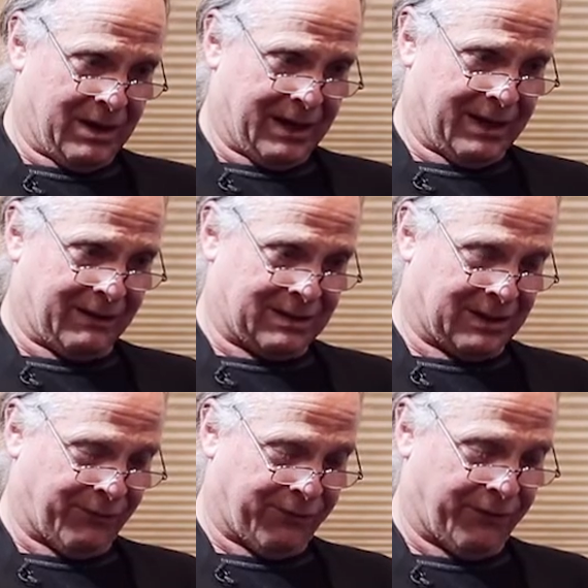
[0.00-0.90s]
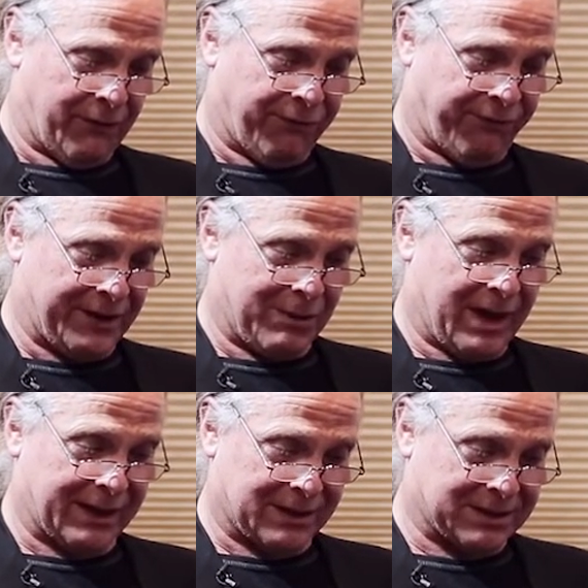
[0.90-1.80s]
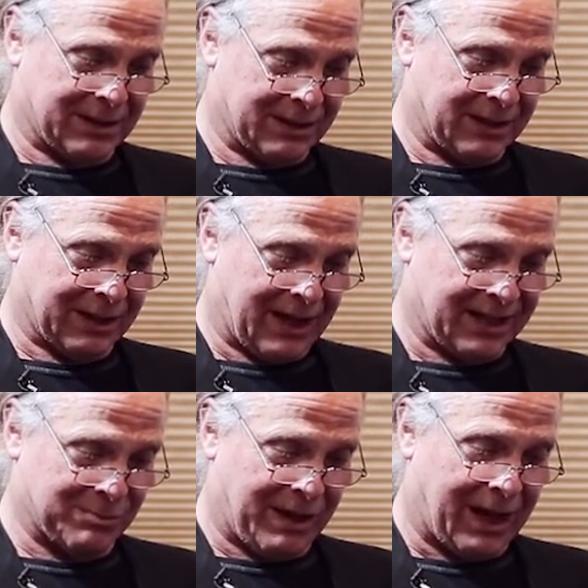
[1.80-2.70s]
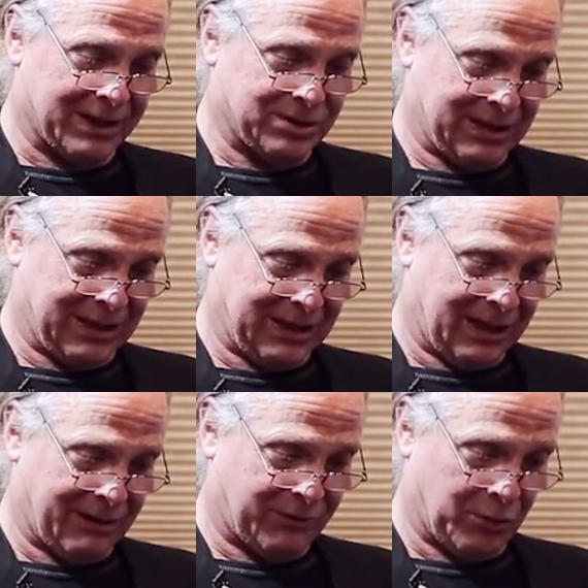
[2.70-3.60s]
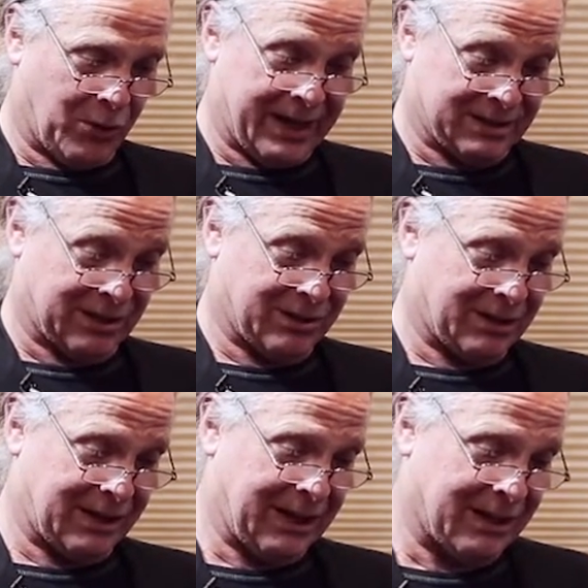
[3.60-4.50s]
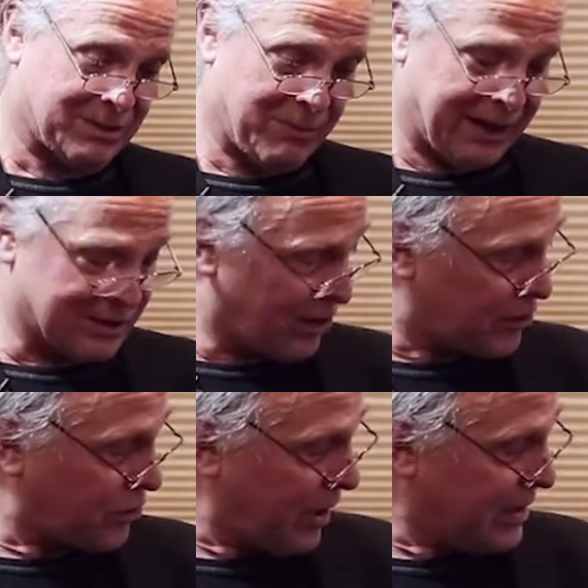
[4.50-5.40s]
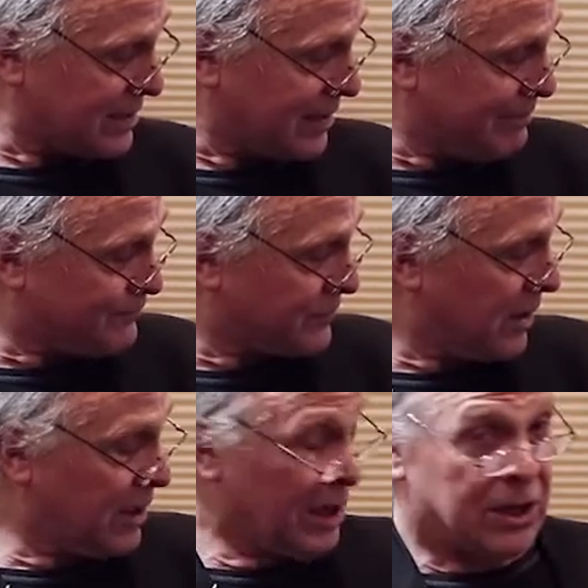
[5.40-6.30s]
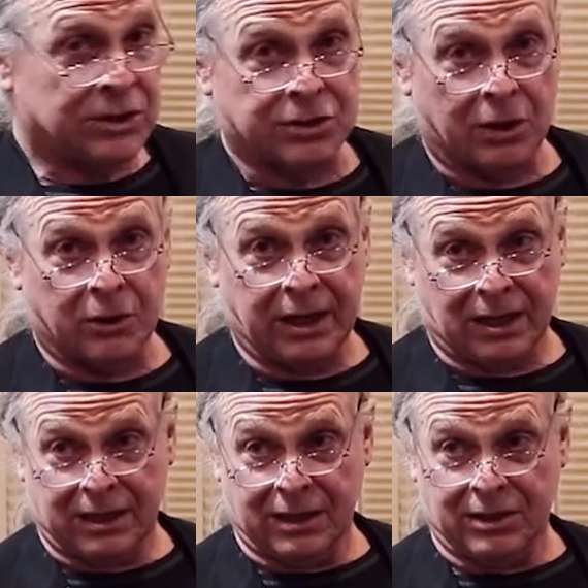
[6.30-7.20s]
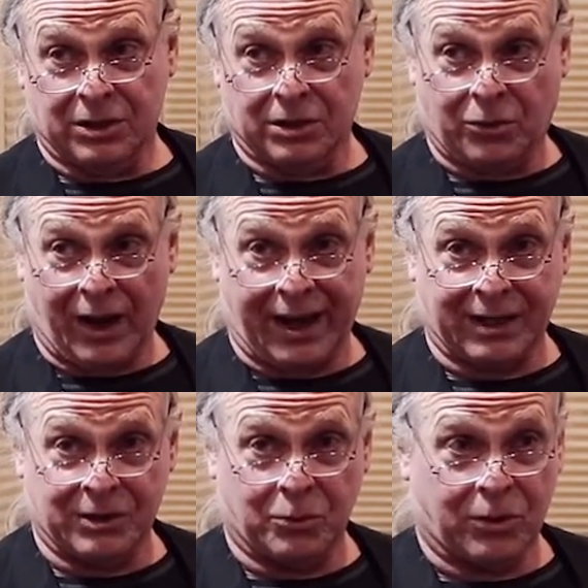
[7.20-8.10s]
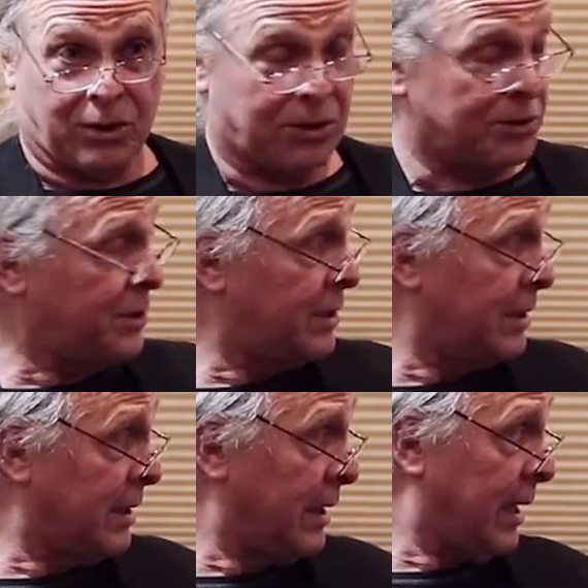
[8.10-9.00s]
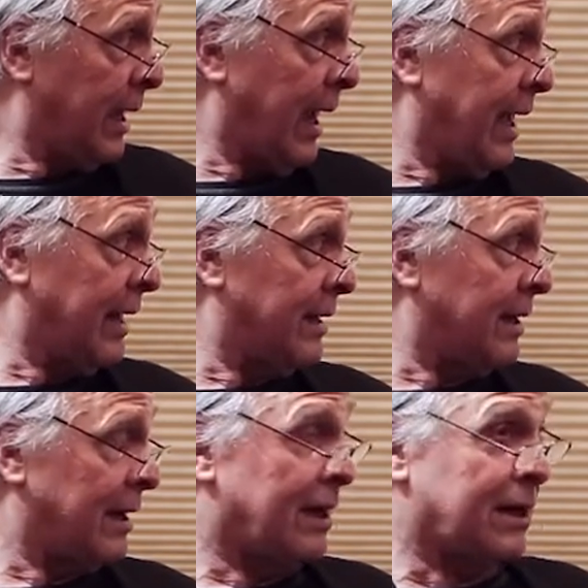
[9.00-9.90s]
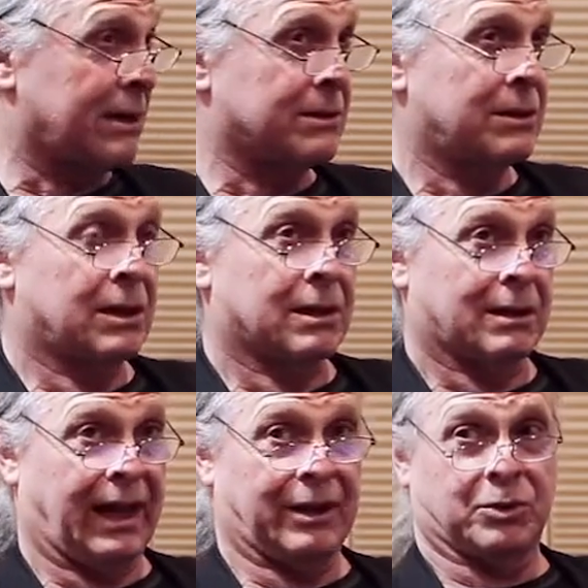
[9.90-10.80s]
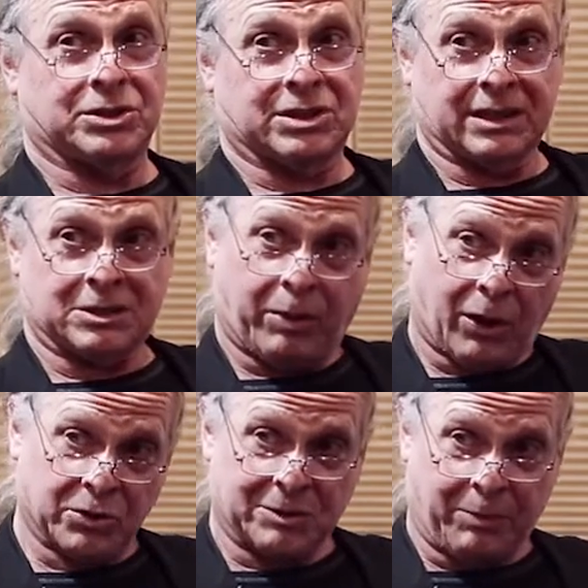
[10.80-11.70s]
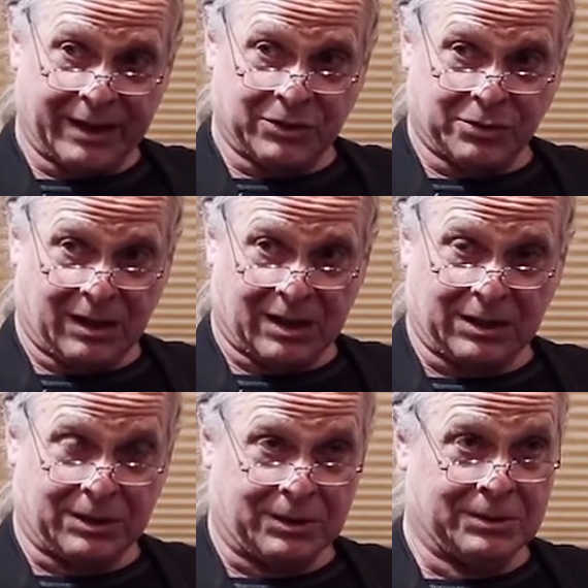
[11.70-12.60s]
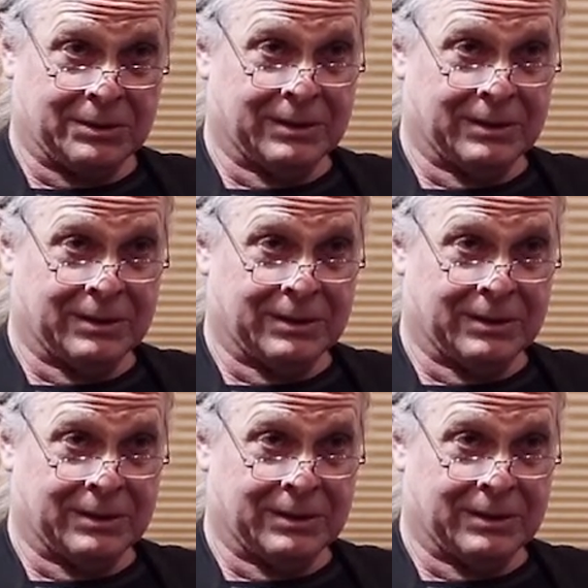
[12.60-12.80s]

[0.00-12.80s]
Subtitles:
it's fundamental to the cosmology of the West, certainly. It has made us all crazy. So healing the crack in the world, and language that is post-patriarchal,